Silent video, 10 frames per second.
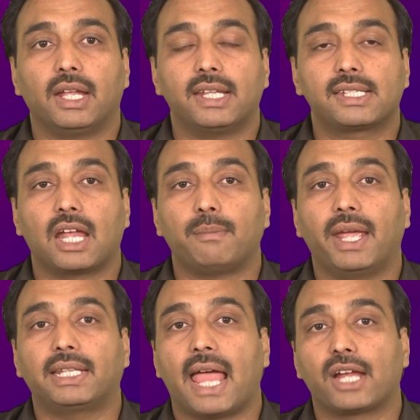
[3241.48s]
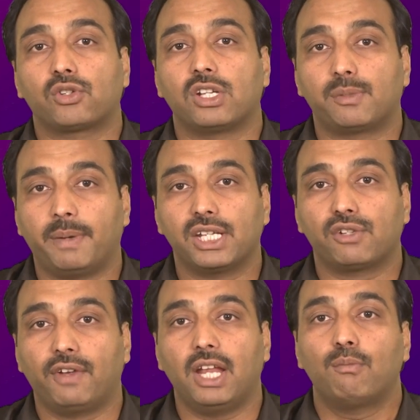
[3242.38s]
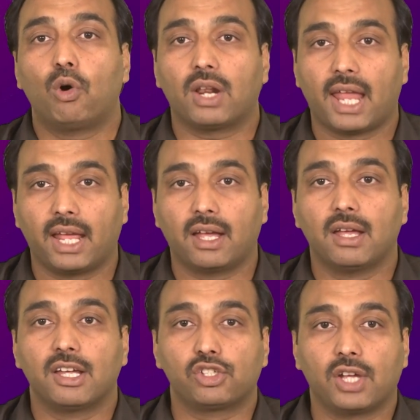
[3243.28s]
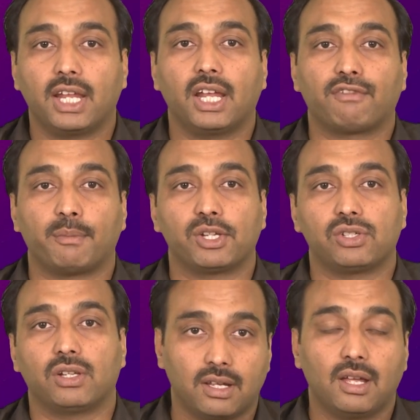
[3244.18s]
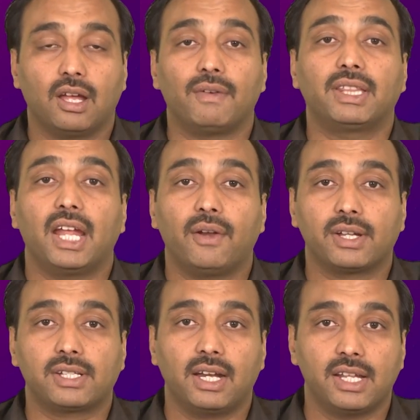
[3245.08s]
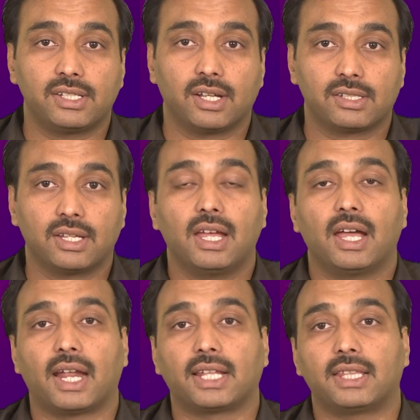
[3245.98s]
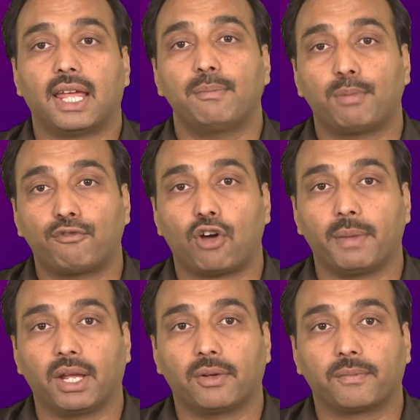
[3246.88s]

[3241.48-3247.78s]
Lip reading: This can make the actual speech feel more like sharing information with interested listeners rather than performing.